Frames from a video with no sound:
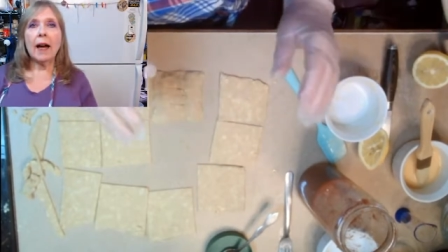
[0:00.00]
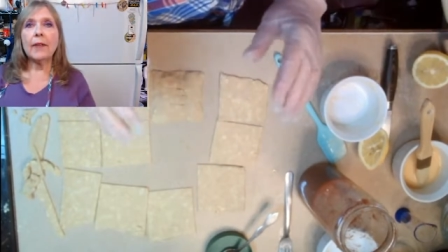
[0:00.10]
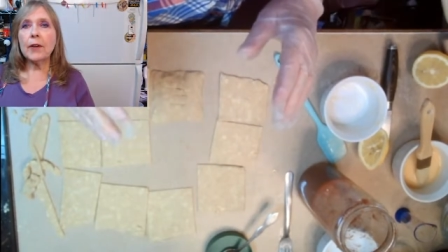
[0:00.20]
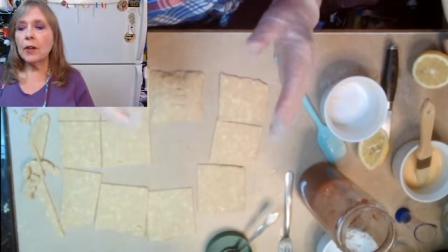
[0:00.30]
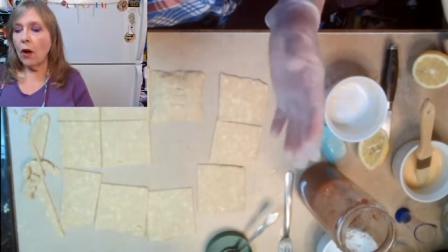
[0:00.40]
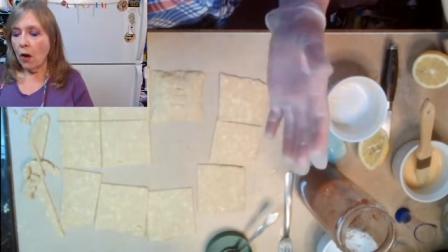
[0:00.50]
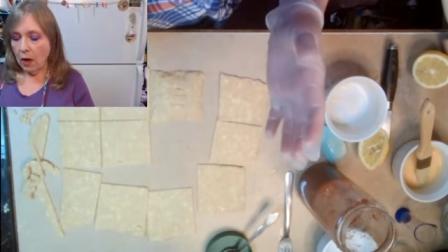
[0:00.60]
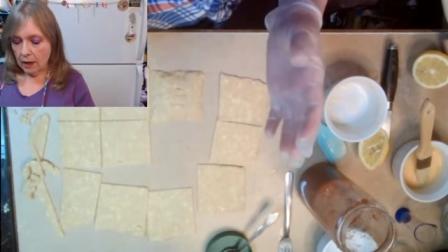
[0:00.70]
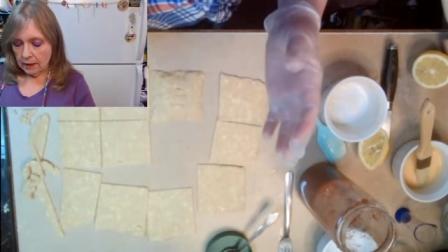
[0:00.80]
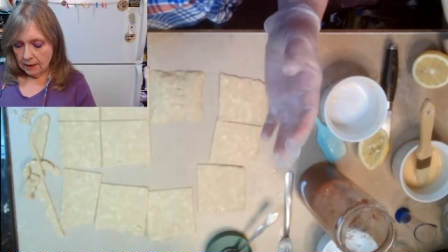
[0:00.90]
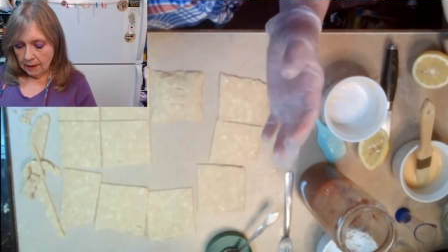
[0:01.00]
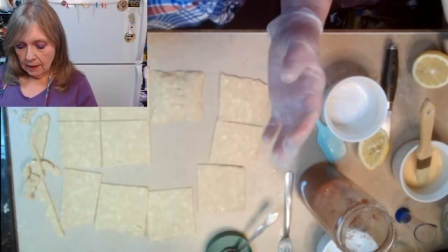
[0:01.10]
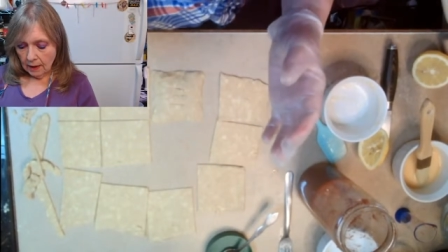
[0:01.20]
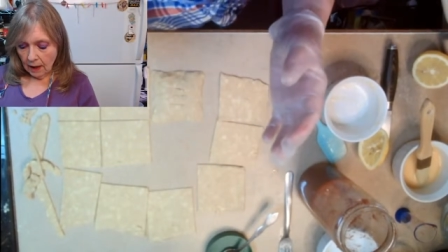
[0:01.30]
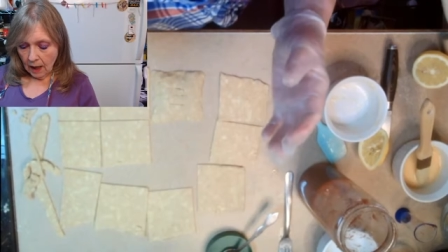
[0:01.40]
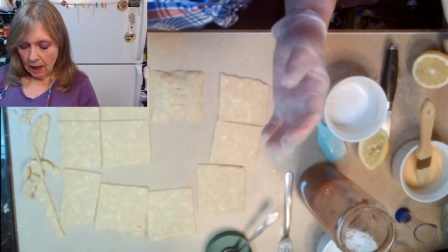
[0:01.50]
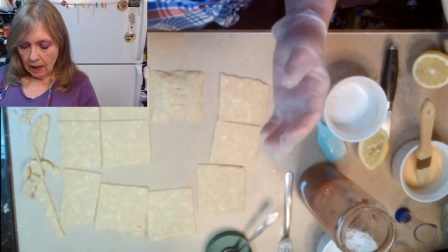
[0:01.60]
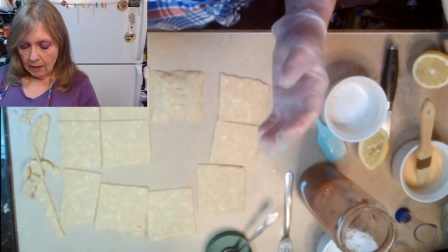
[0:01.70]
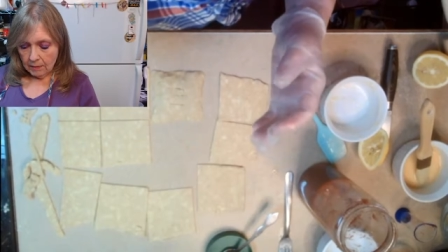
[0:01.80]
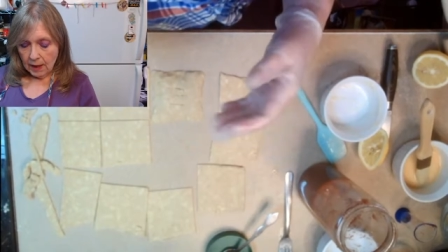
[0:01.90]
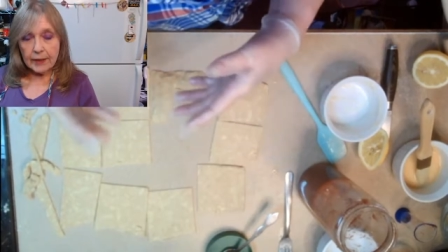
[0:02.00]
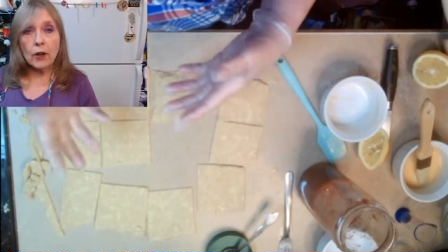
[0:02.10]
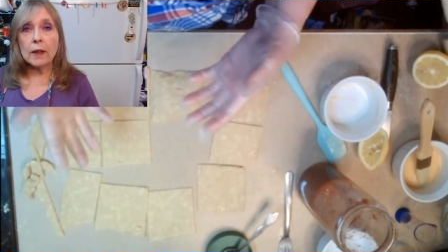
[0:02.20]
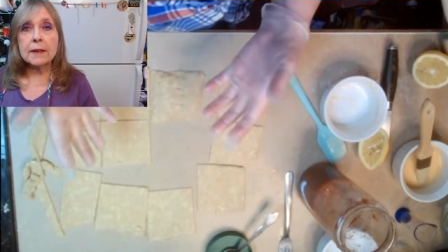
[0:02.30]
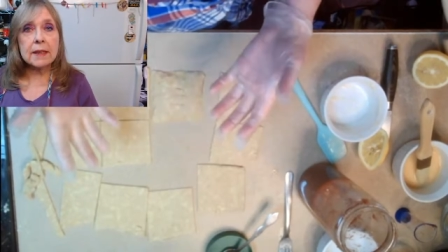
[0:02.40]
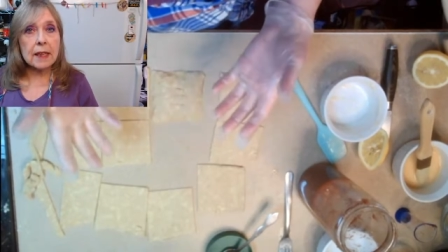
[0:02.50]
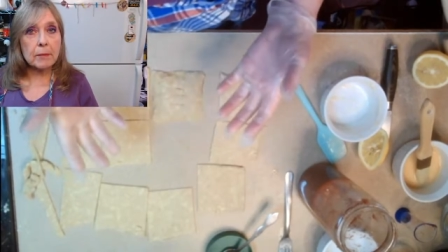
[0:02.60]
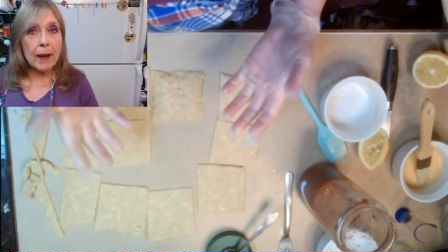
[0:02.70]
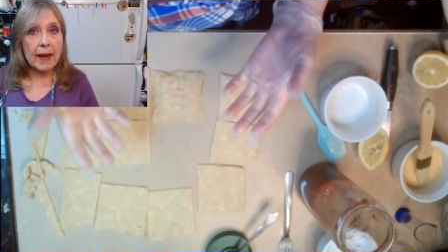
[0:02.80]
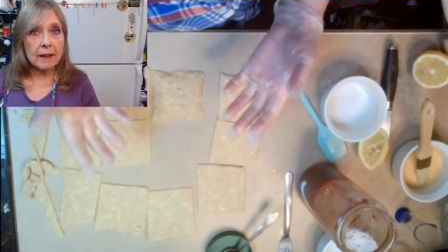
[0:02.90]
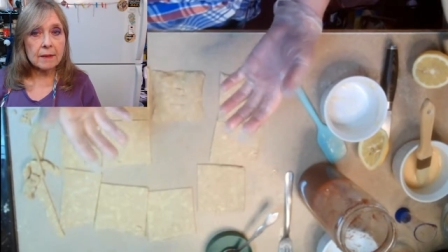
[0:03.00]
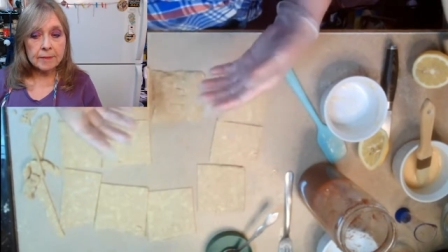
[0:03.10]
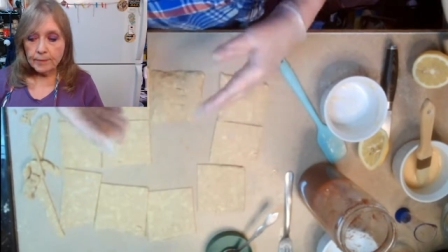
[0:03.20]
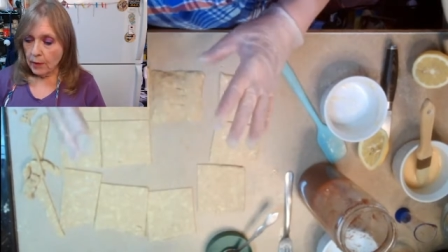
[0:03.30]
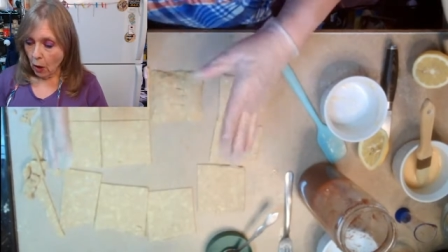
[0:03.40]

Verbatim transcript: either on um, a nonstick pan